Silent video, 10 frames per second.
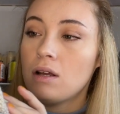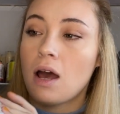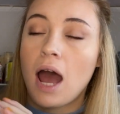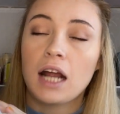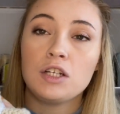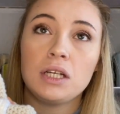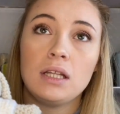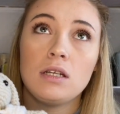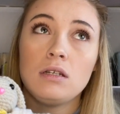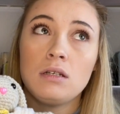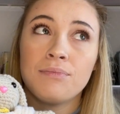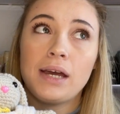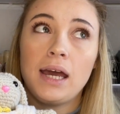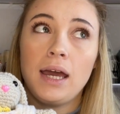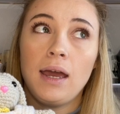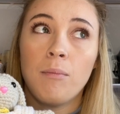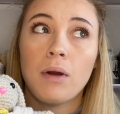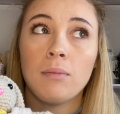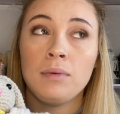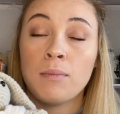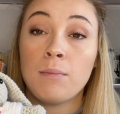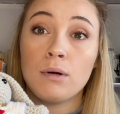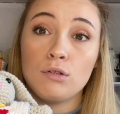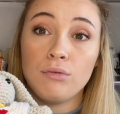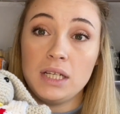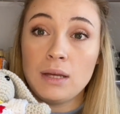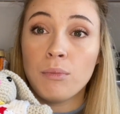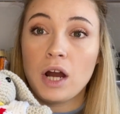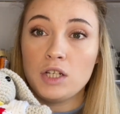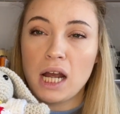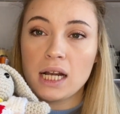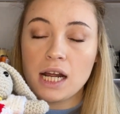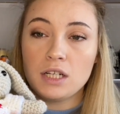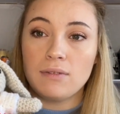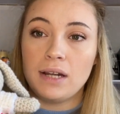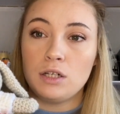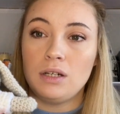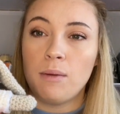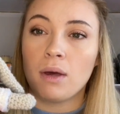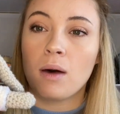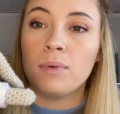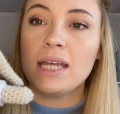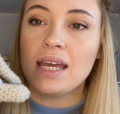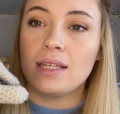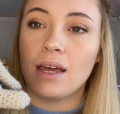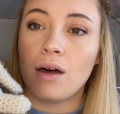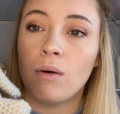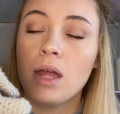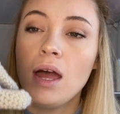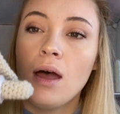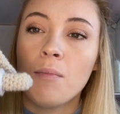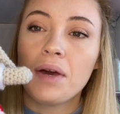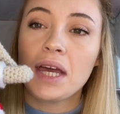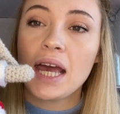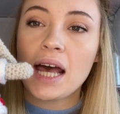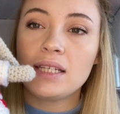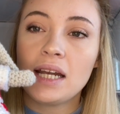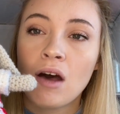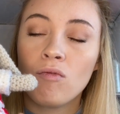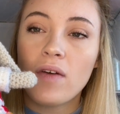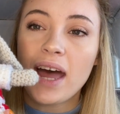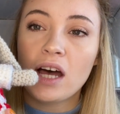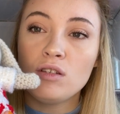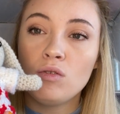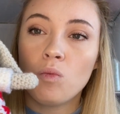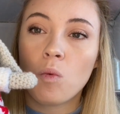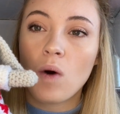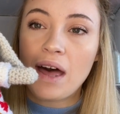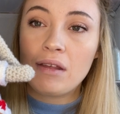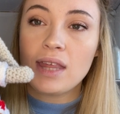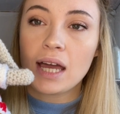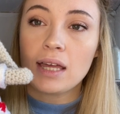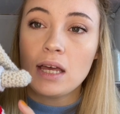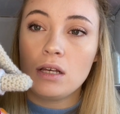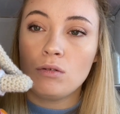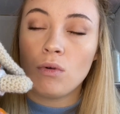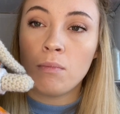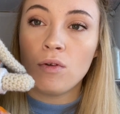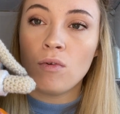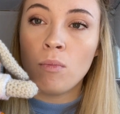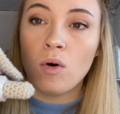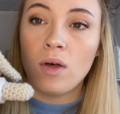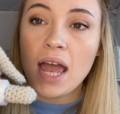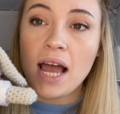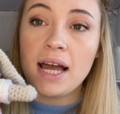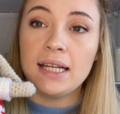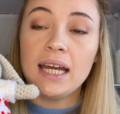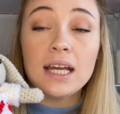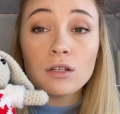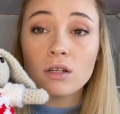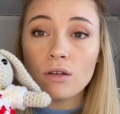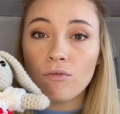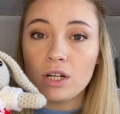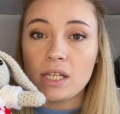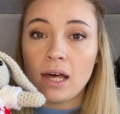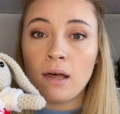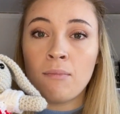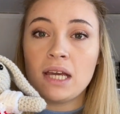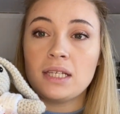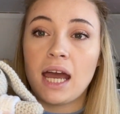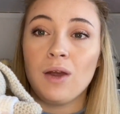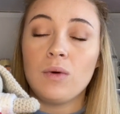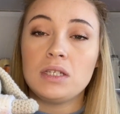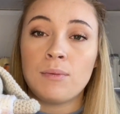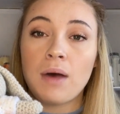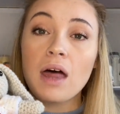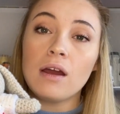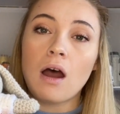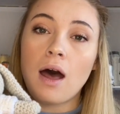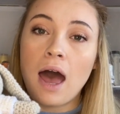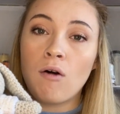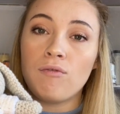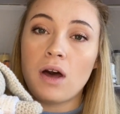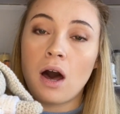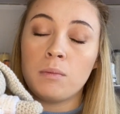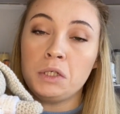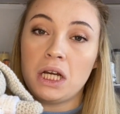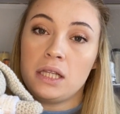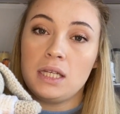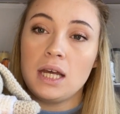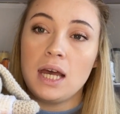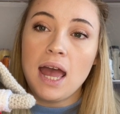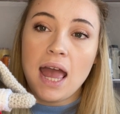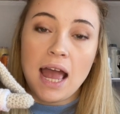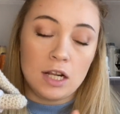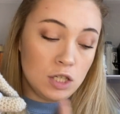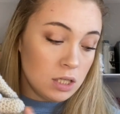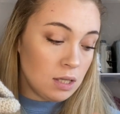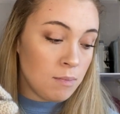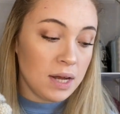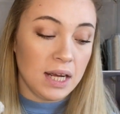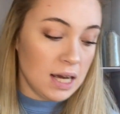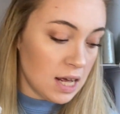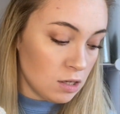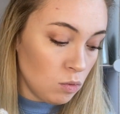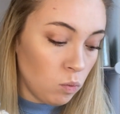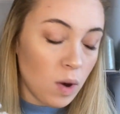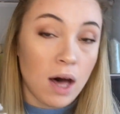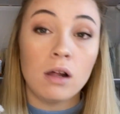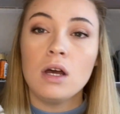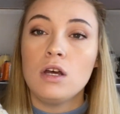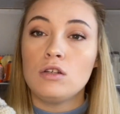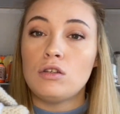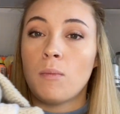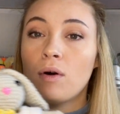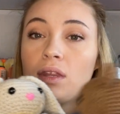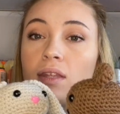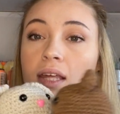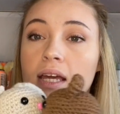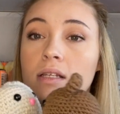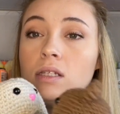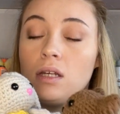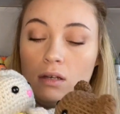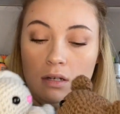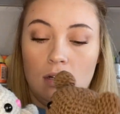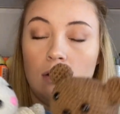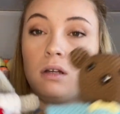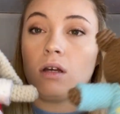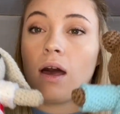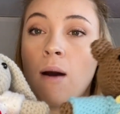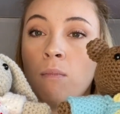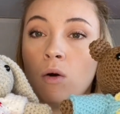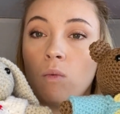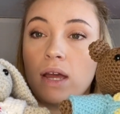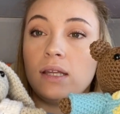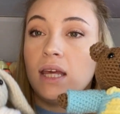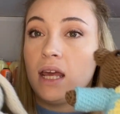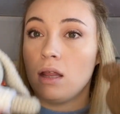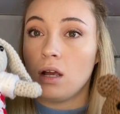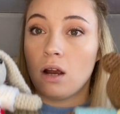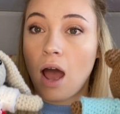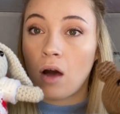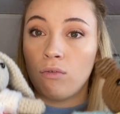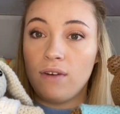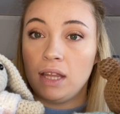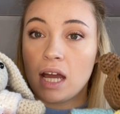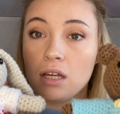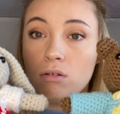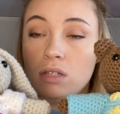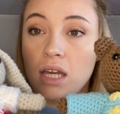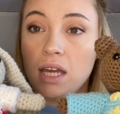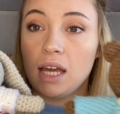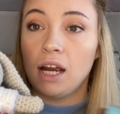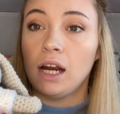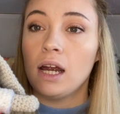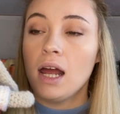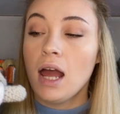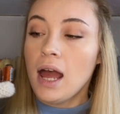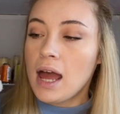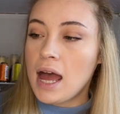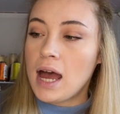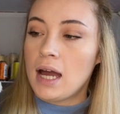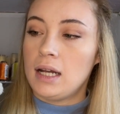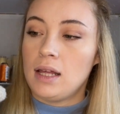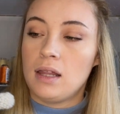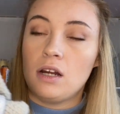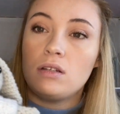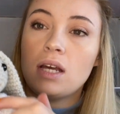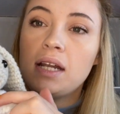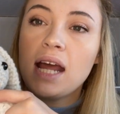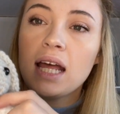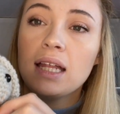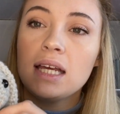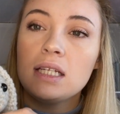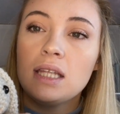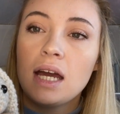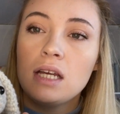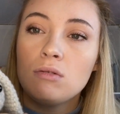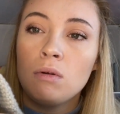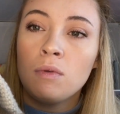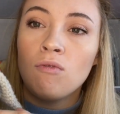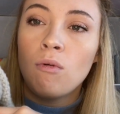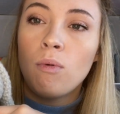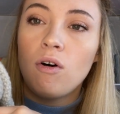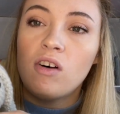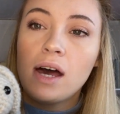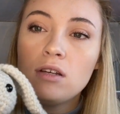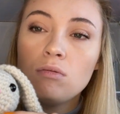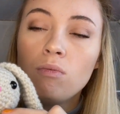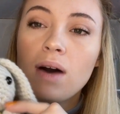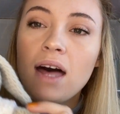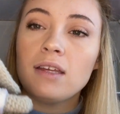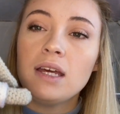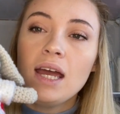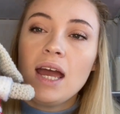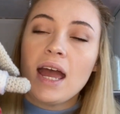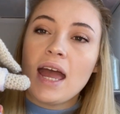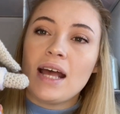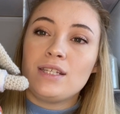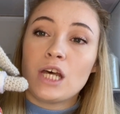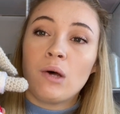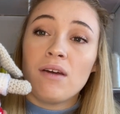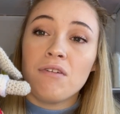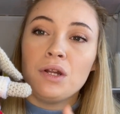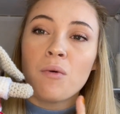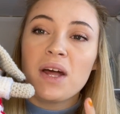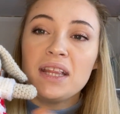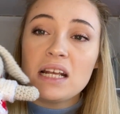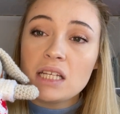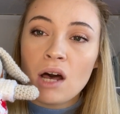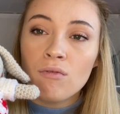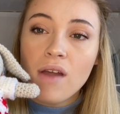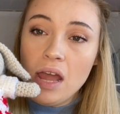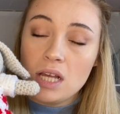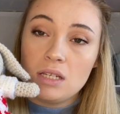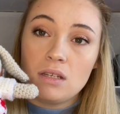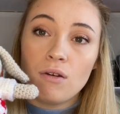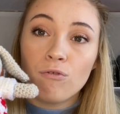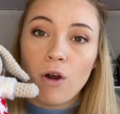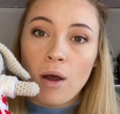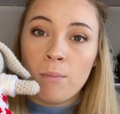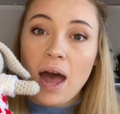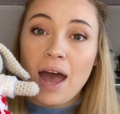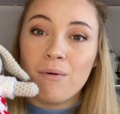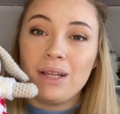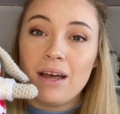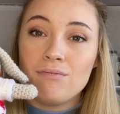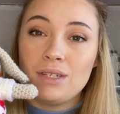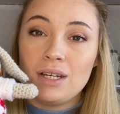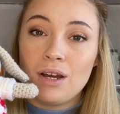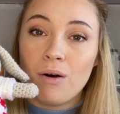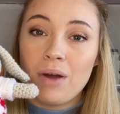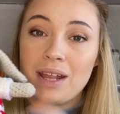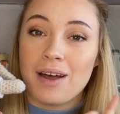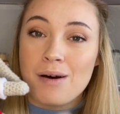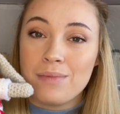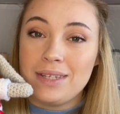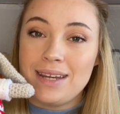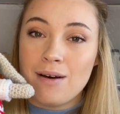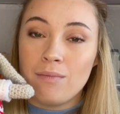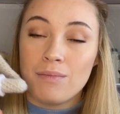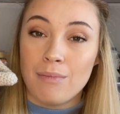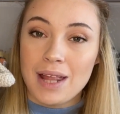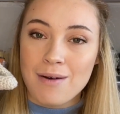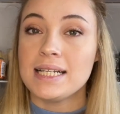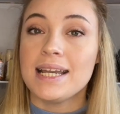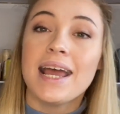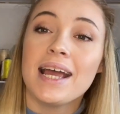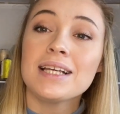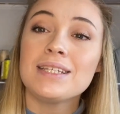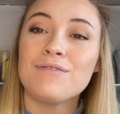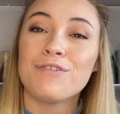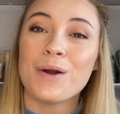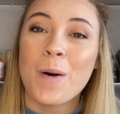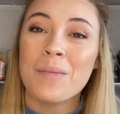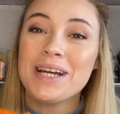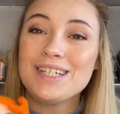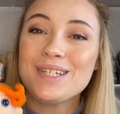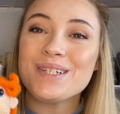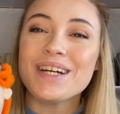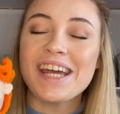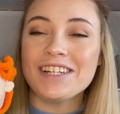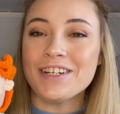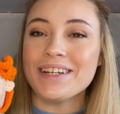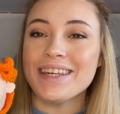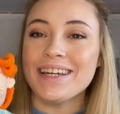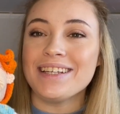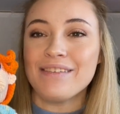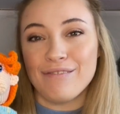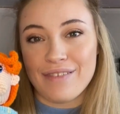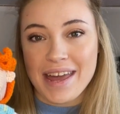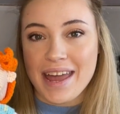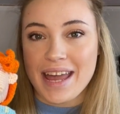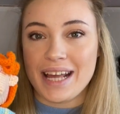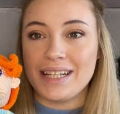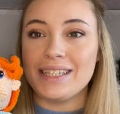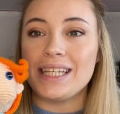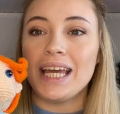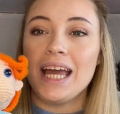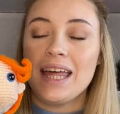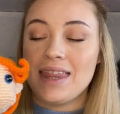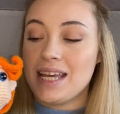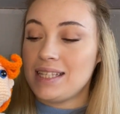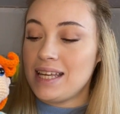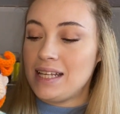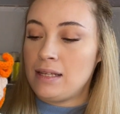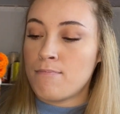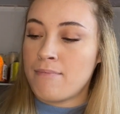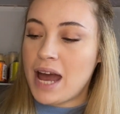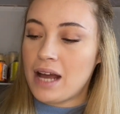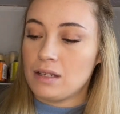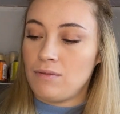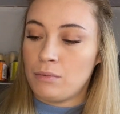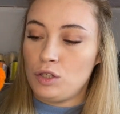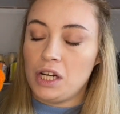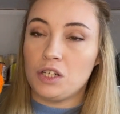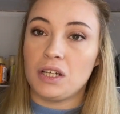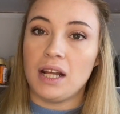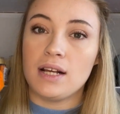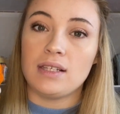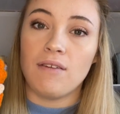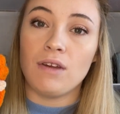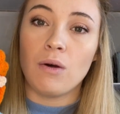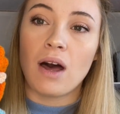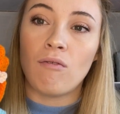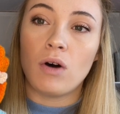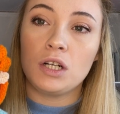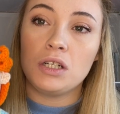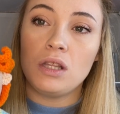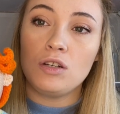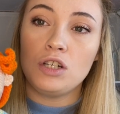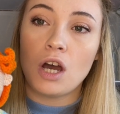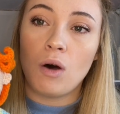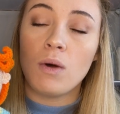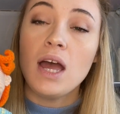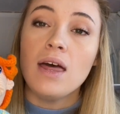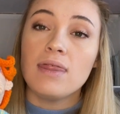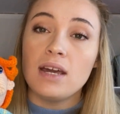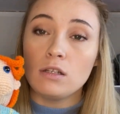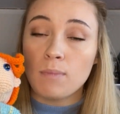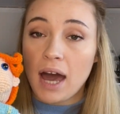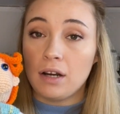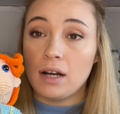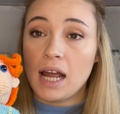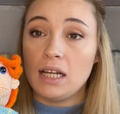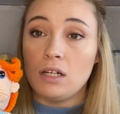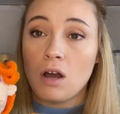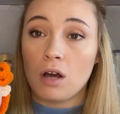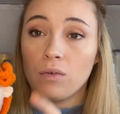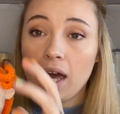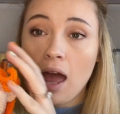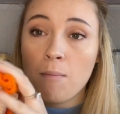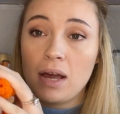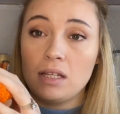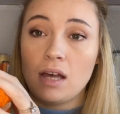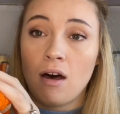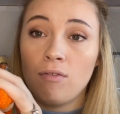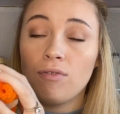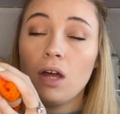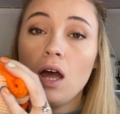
Actually, this is probably my most recent project. I just finished him a couple days ago, but he has an outfit as well that is removable, and he's also for sale on my site with some other outfit options and just the bunny as well. So both of these come with either outfit that you see here, and there's a necklace that is removable as well. And so if you know what this outfit is from, I would love to know in the comments down below. Next, for all my Stranger Things fans, this is Max from Stranger Things if you have watched the show. This pattern I did not create myself.